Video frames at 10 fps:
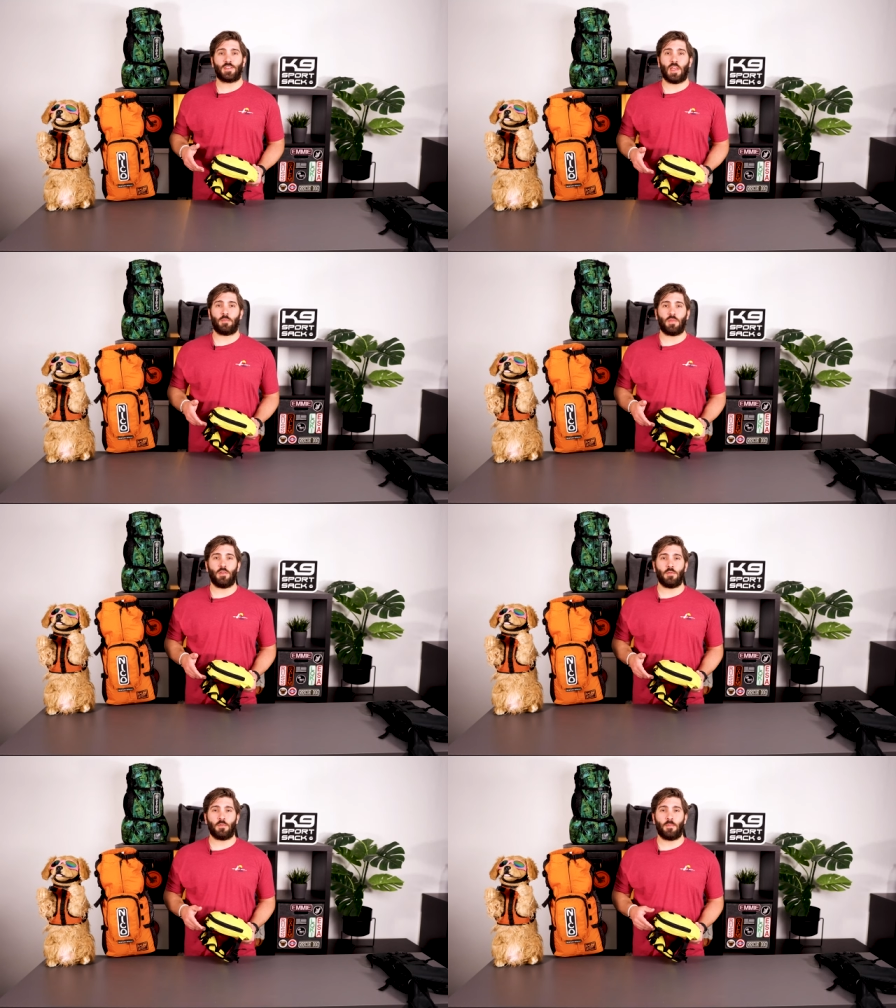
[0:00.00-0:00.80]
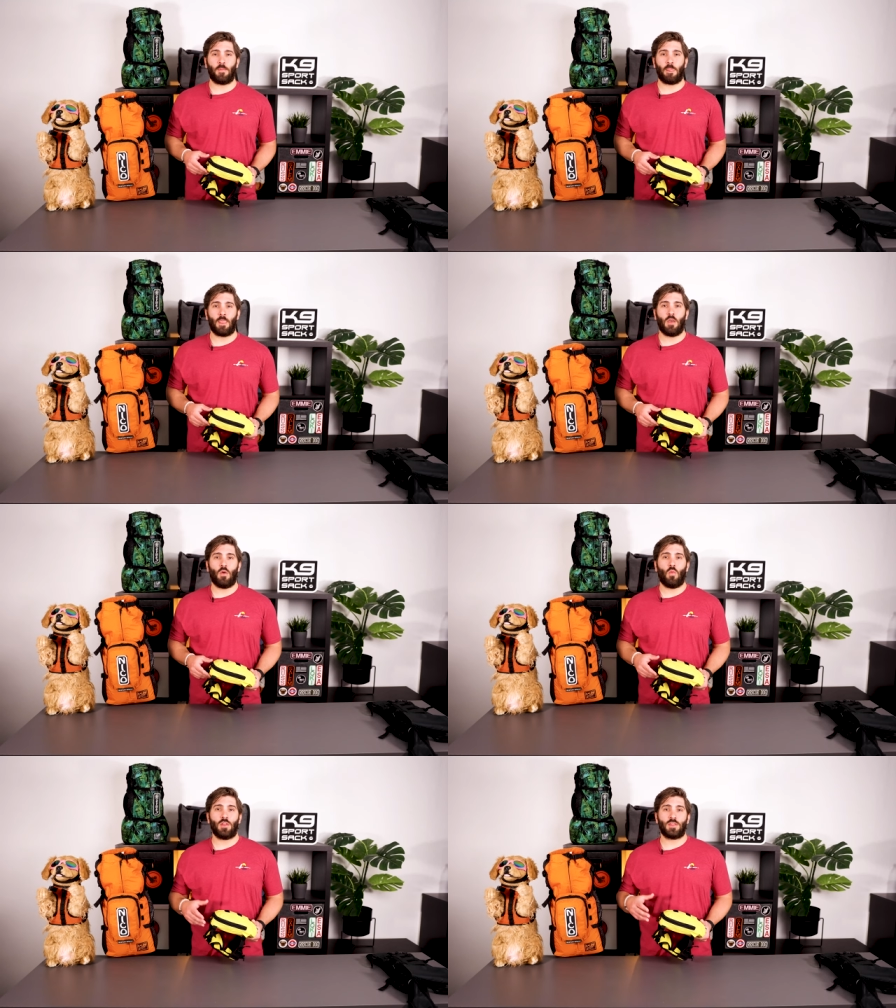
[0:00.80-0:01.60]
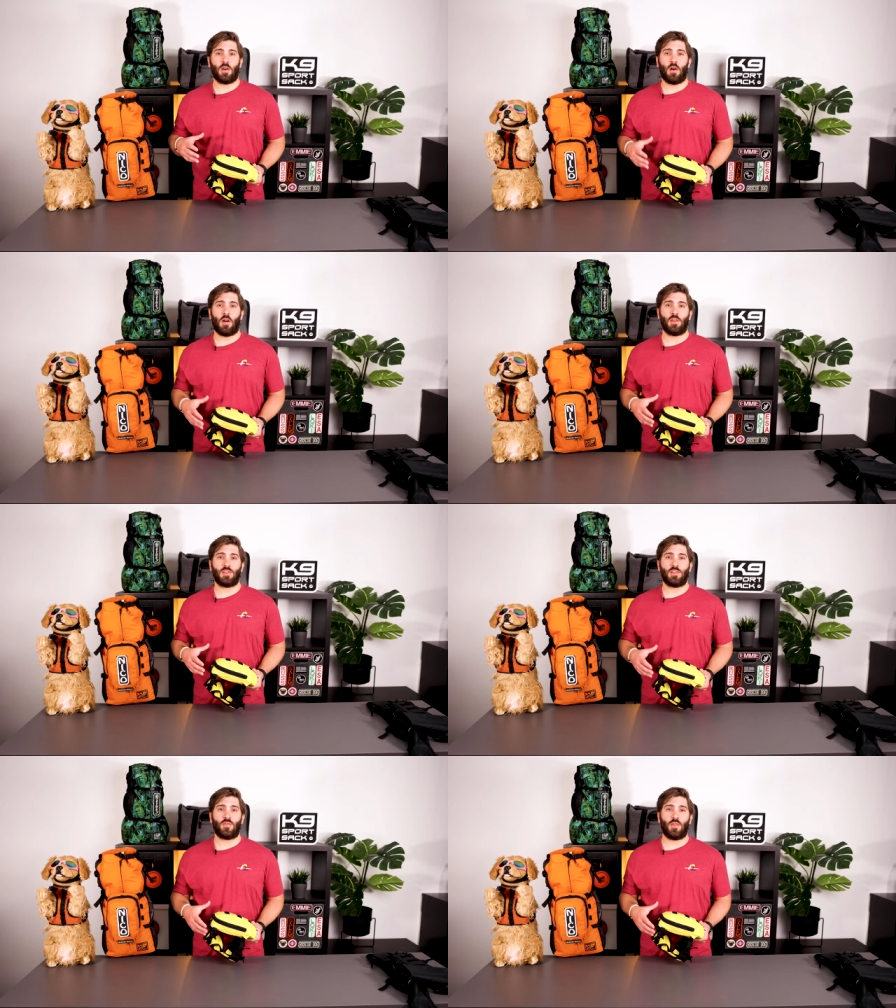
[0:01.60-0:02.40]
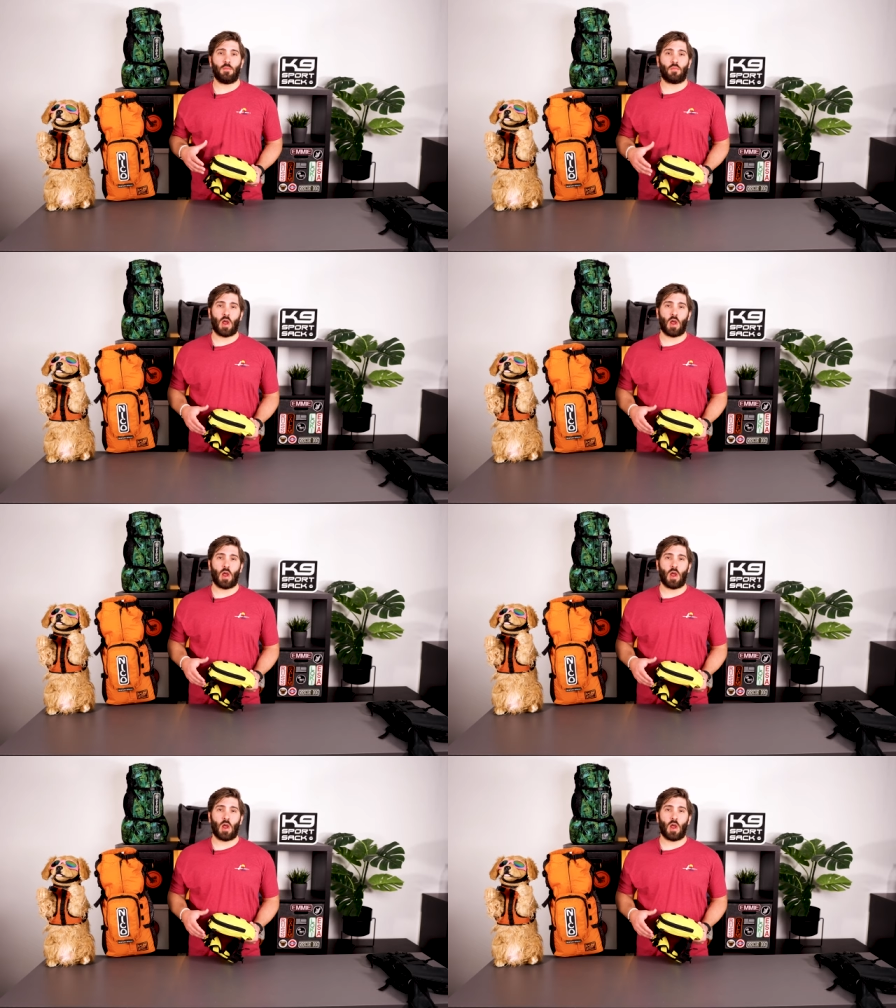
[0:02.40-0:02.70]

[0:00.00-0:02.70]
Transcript: Step two, once the harness is fit